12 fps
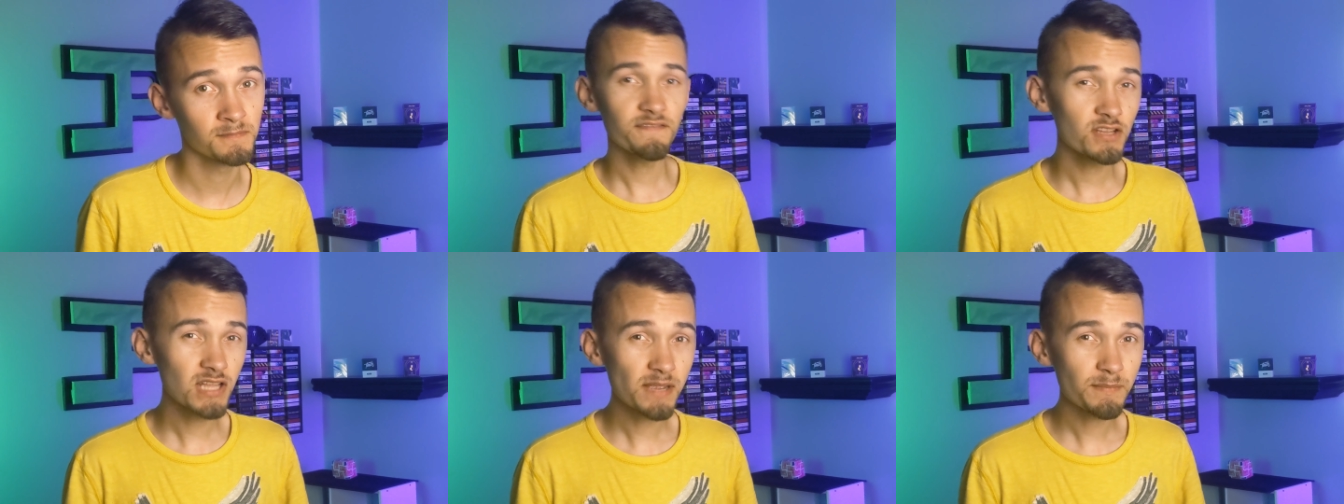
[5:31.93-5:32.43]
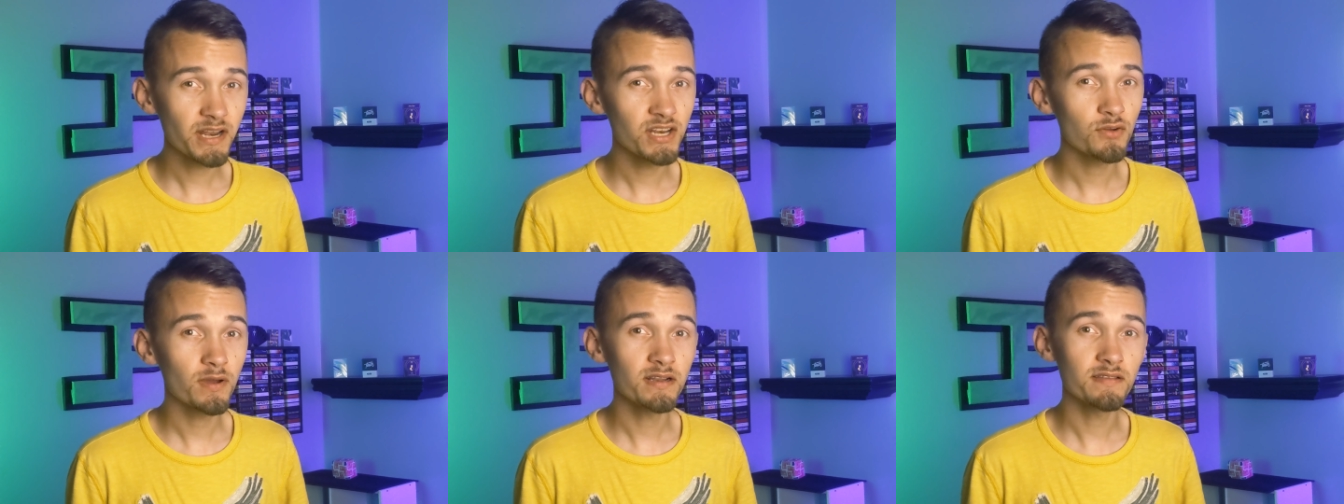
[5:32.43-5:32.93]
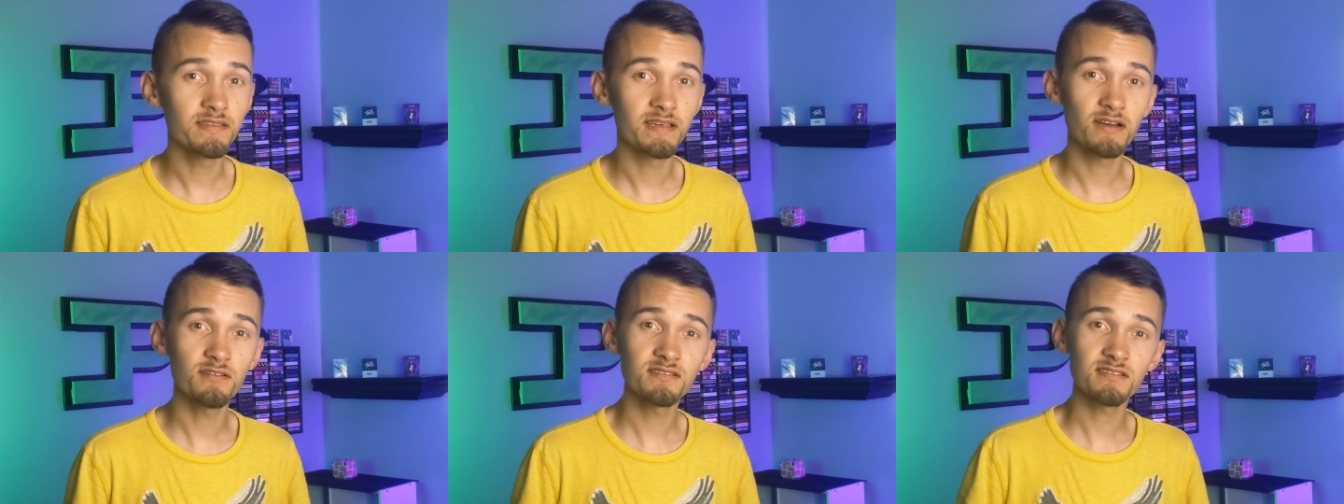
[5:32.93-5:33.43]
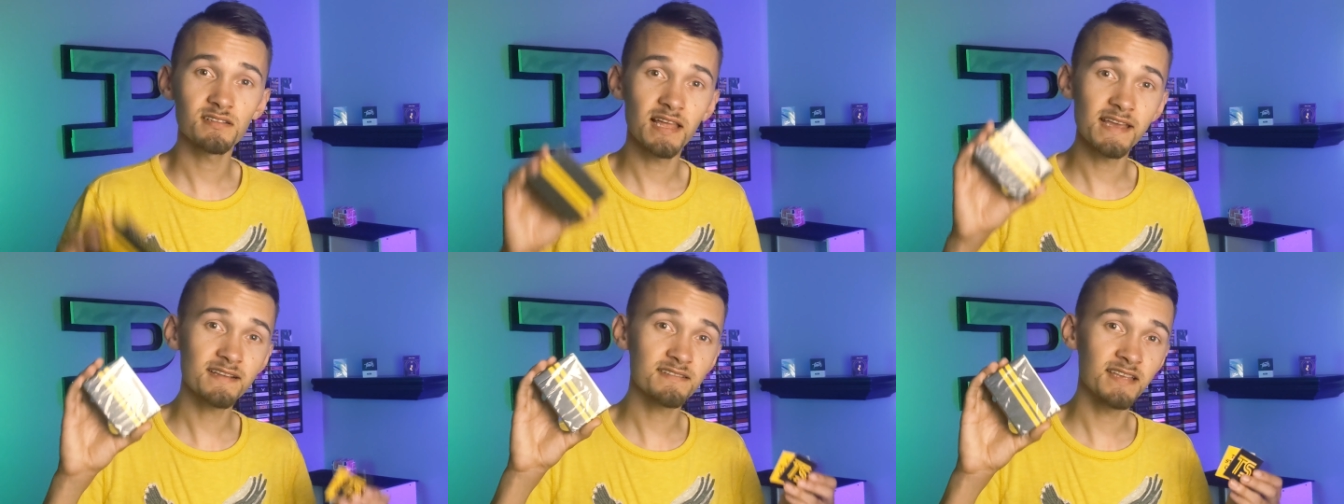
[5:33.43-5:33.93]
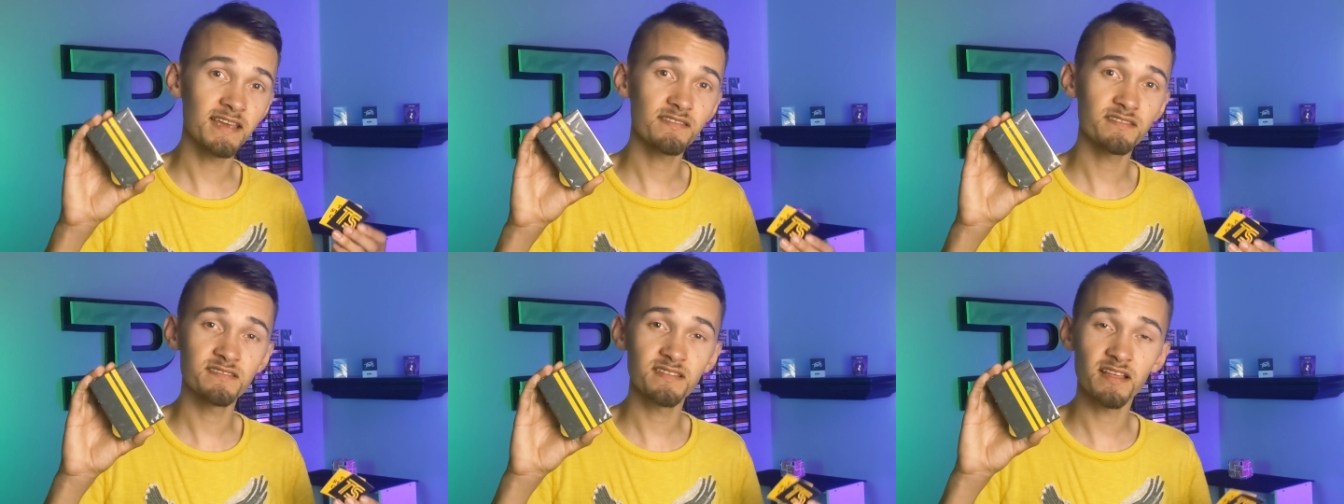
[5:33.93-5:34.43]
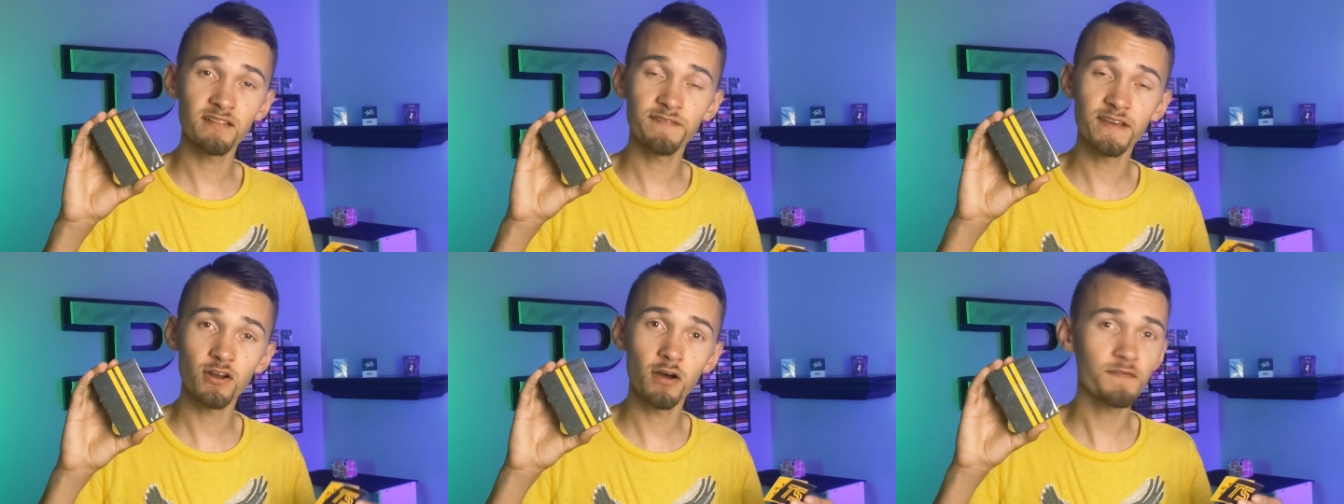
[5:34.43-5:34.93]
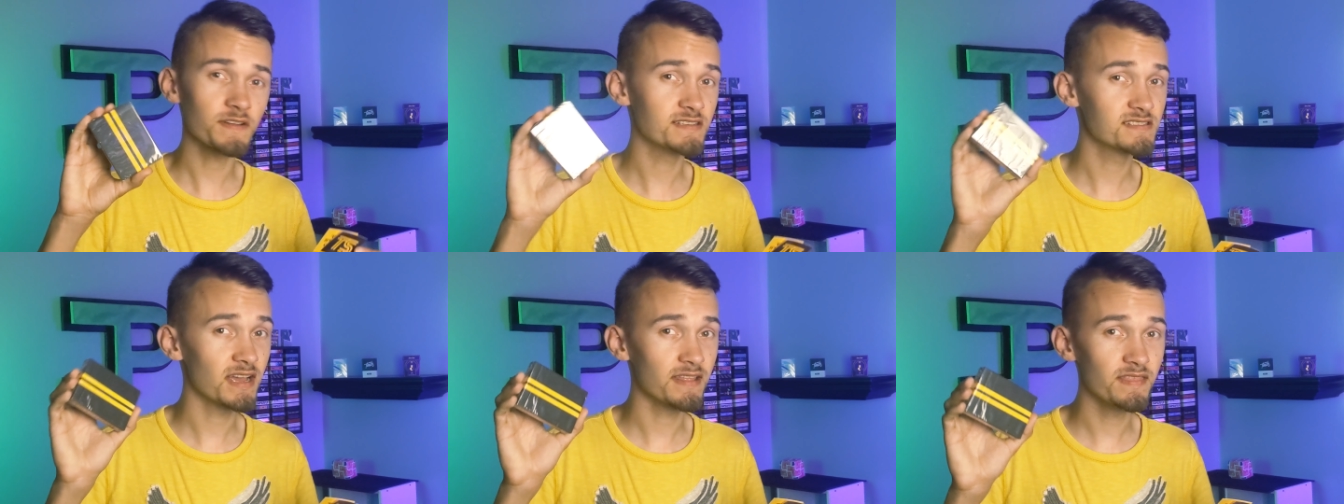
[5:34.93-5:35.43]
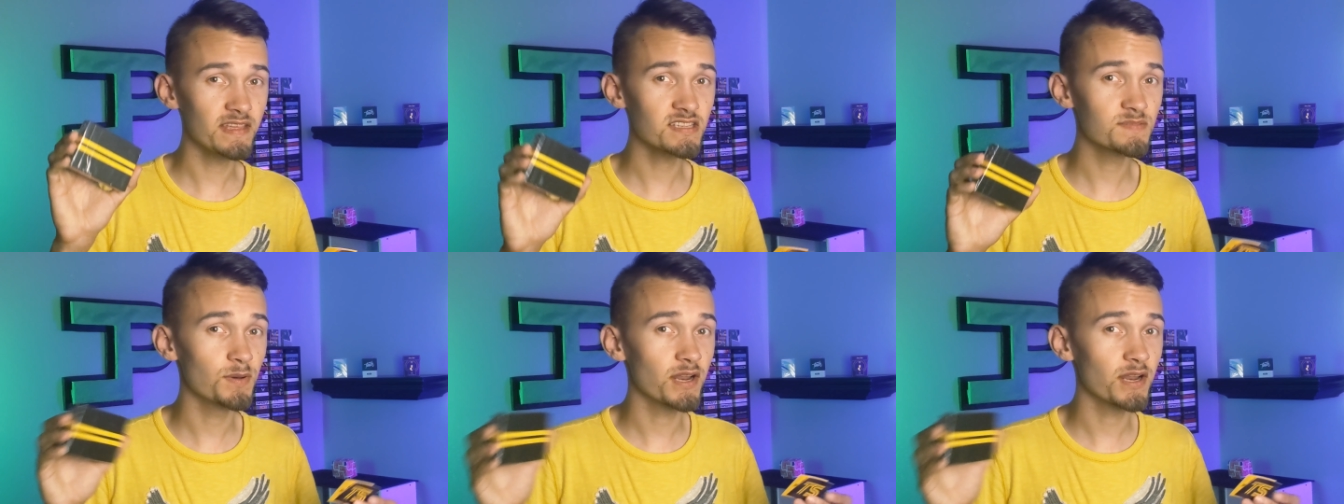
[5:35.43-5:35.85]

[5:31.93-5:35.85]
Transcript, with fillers: And if you'd like me to do anything else, like take the cellophane off and sign this,